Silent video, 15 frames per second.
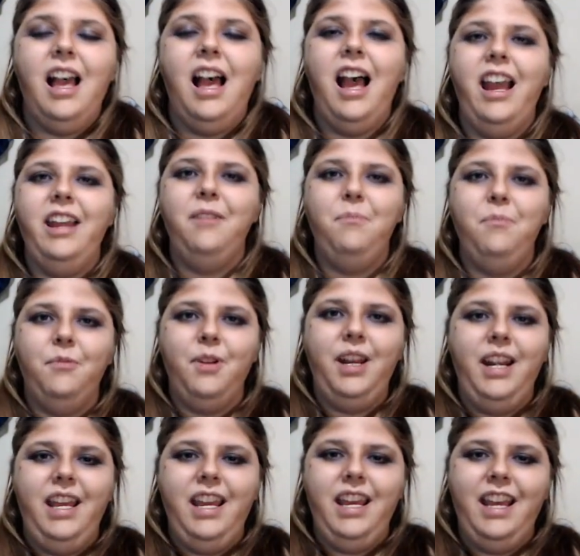I am
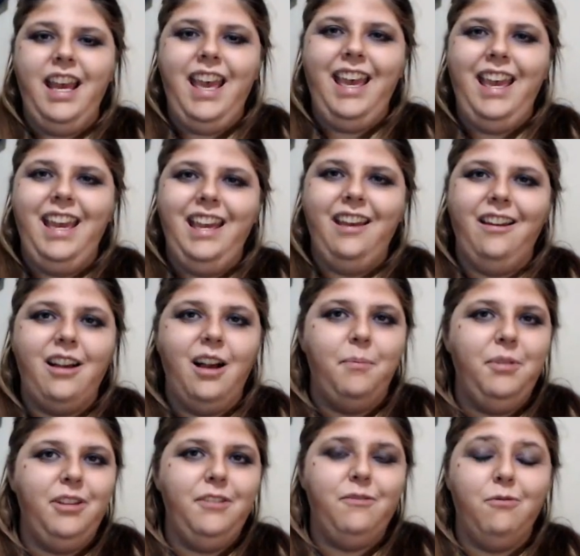reading a
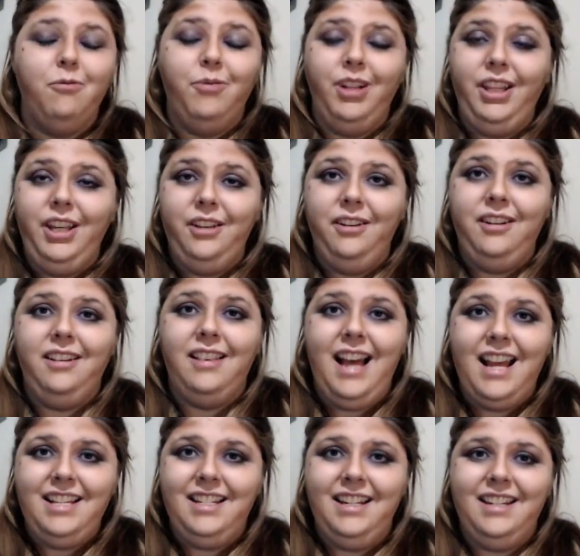couple of really good
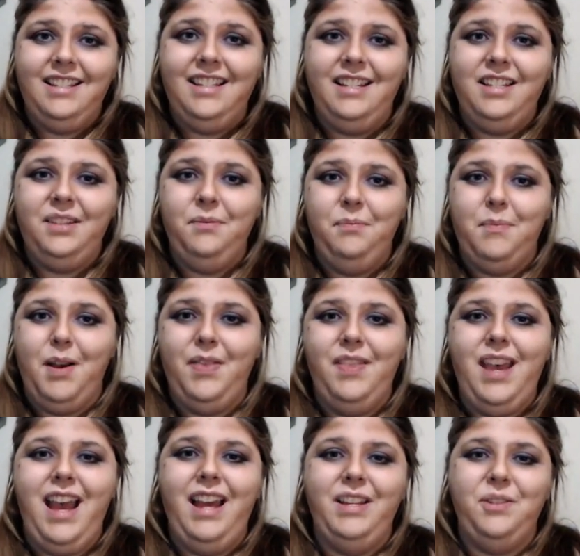classics this month
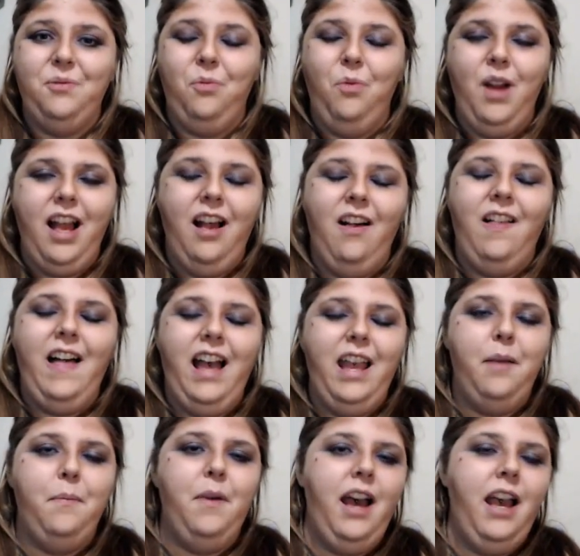as well. I
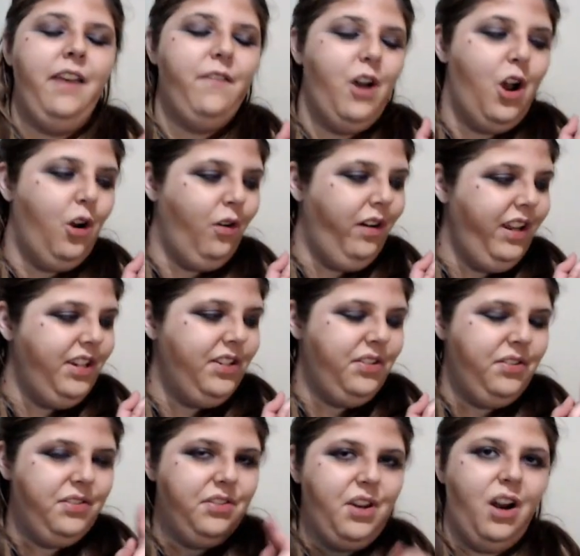am I've already
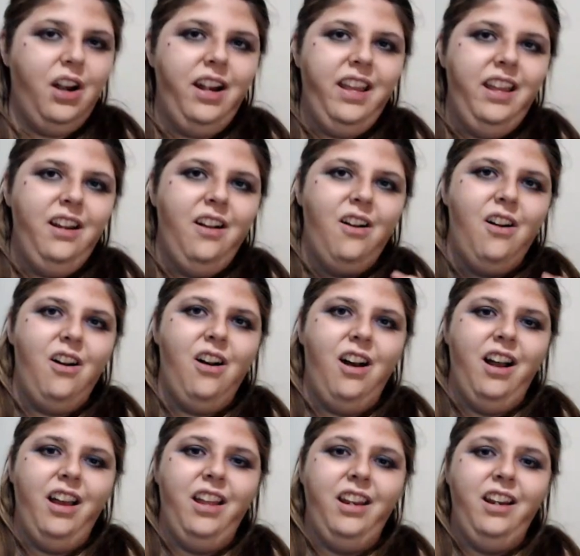started
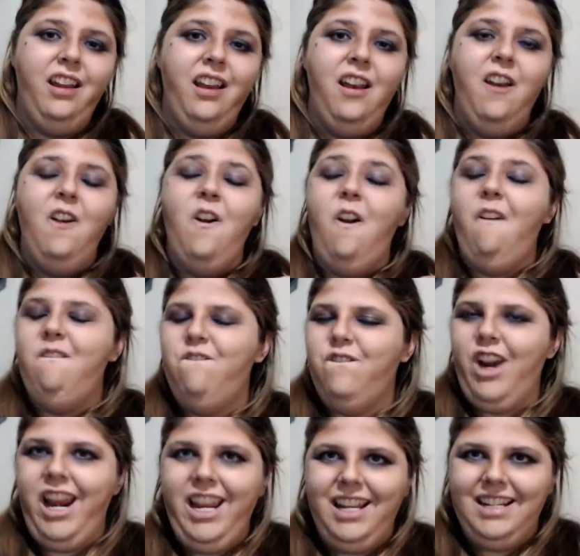on
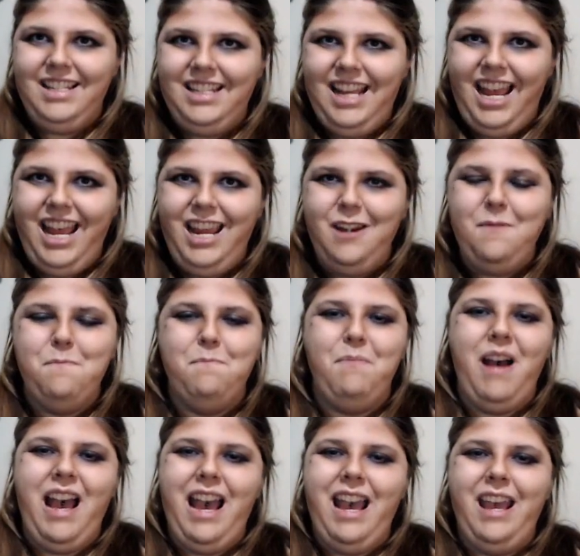Frankenstein
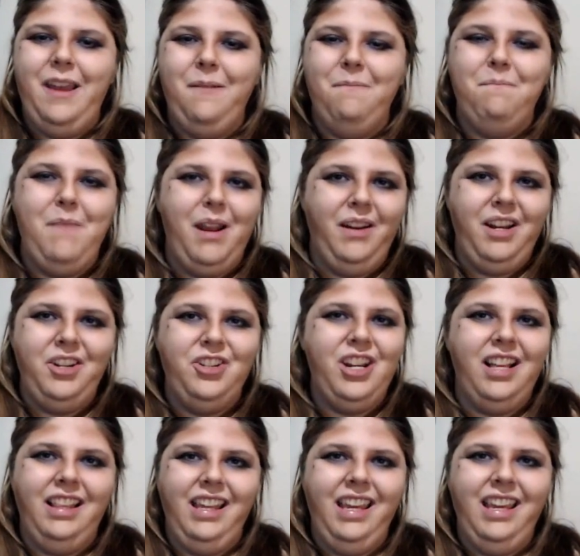by Mary
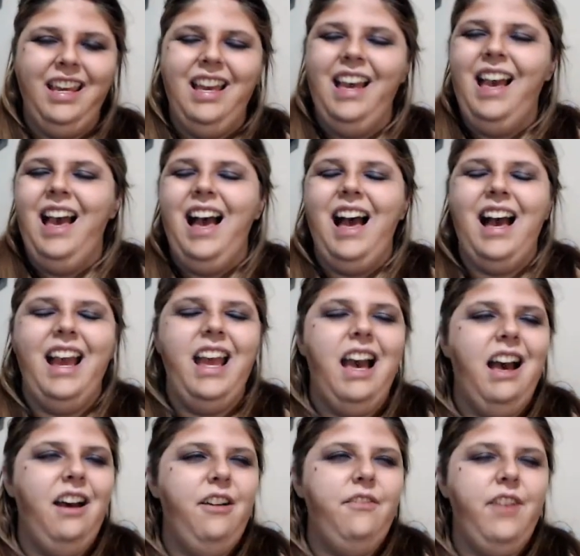Shelley. I
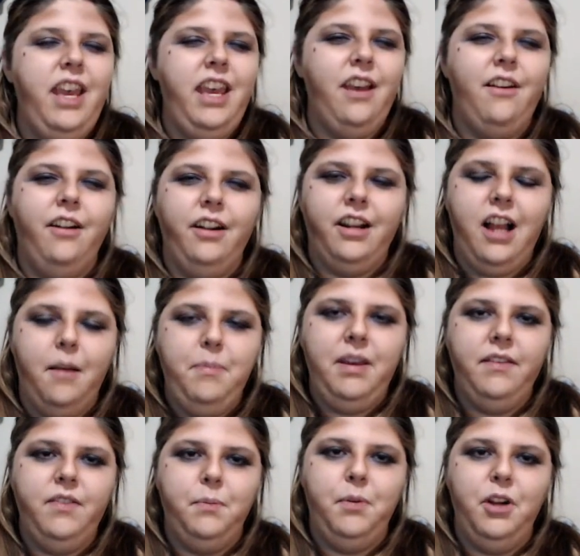have a hard copy
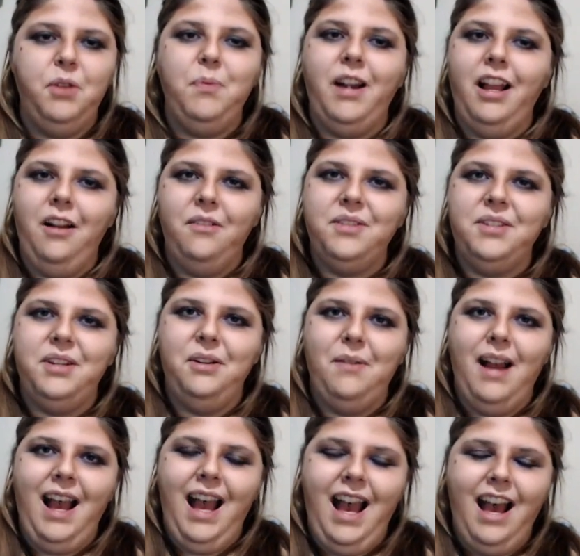of the book, but I also
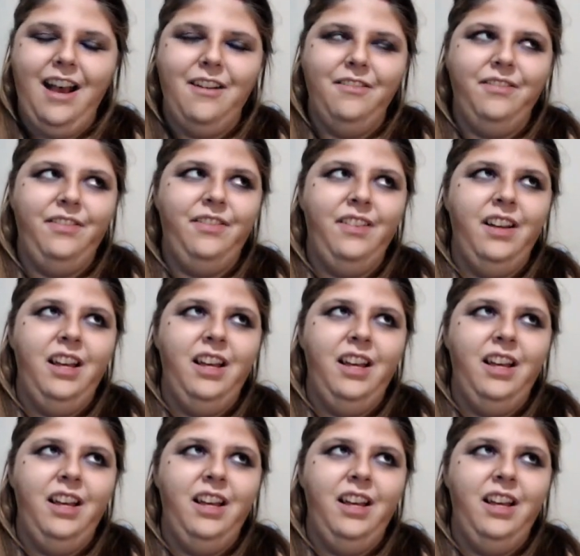have